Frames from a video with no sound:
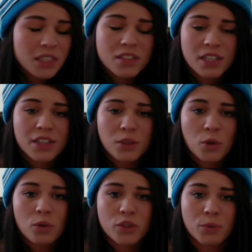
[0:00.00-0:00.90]
to get the
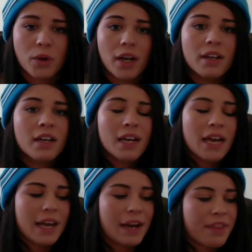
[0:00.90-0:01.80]
goals you want.
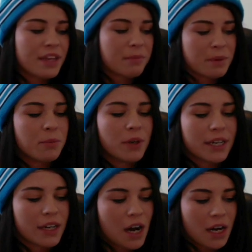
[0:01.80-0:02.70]
And I think people
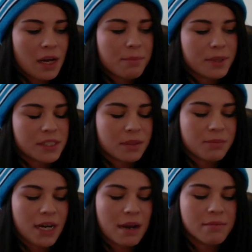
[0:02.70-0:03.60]
get caught up in
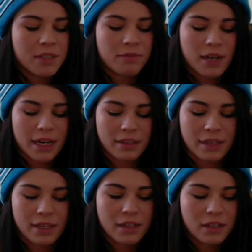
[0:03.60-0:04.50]
sometimes the fact
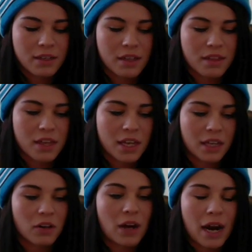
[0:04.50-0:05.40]
that they think
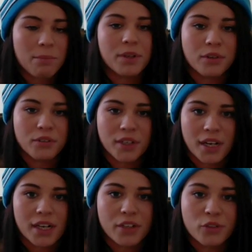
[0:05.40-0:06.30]
it'll happen
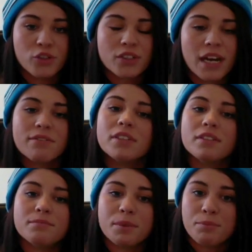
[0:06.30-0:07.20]
overnight, and you just have
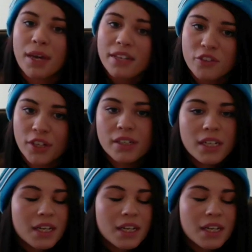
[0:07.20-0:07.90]
to be patient.